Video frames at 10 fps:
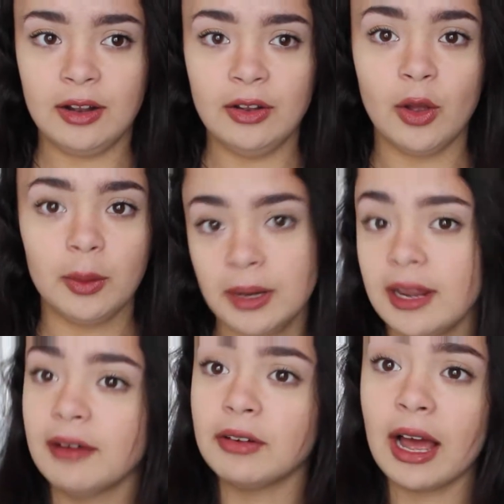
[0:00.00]

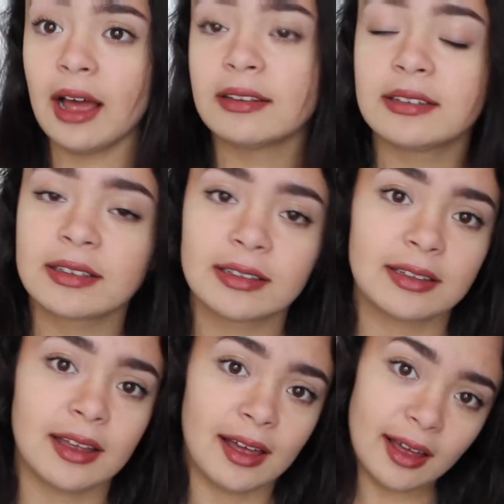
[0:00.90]
nobody ever asks
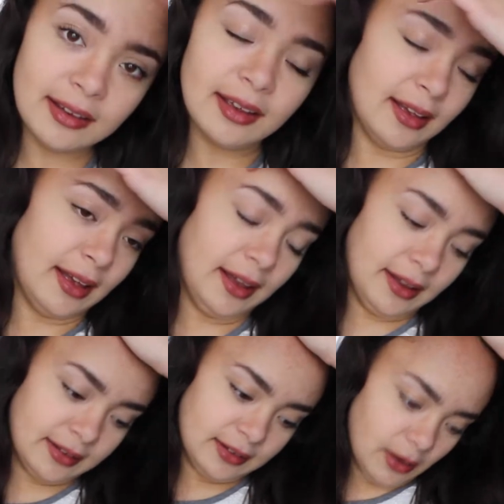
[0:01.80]
tag
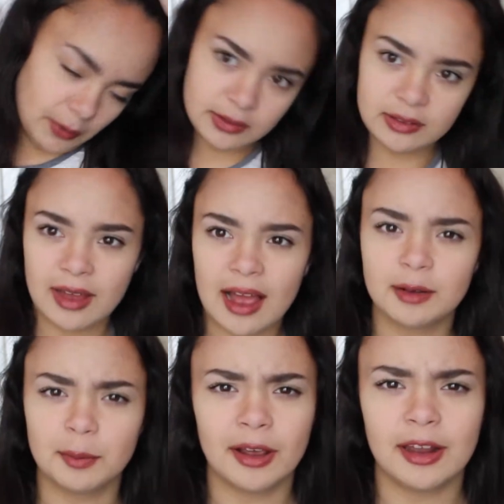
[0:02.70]
and I wasn't
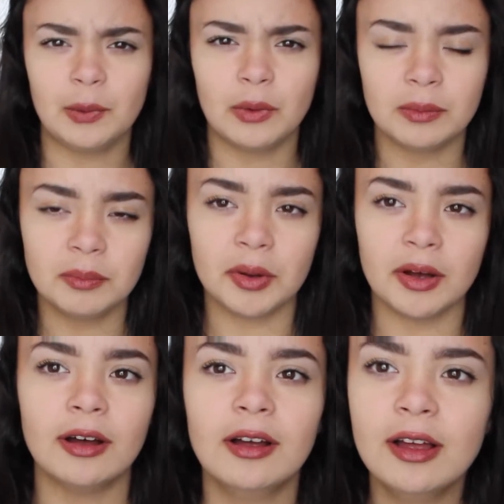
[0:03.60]
tagged by anyone
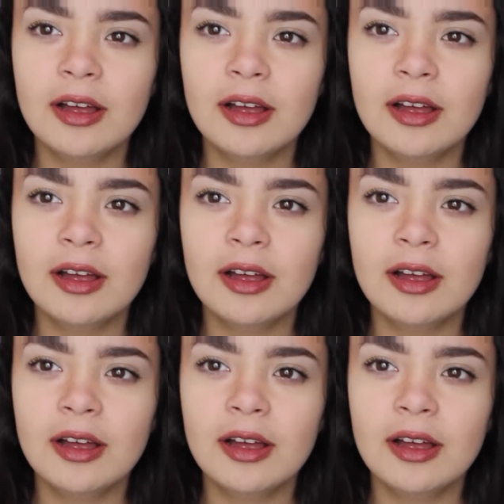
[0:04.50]
but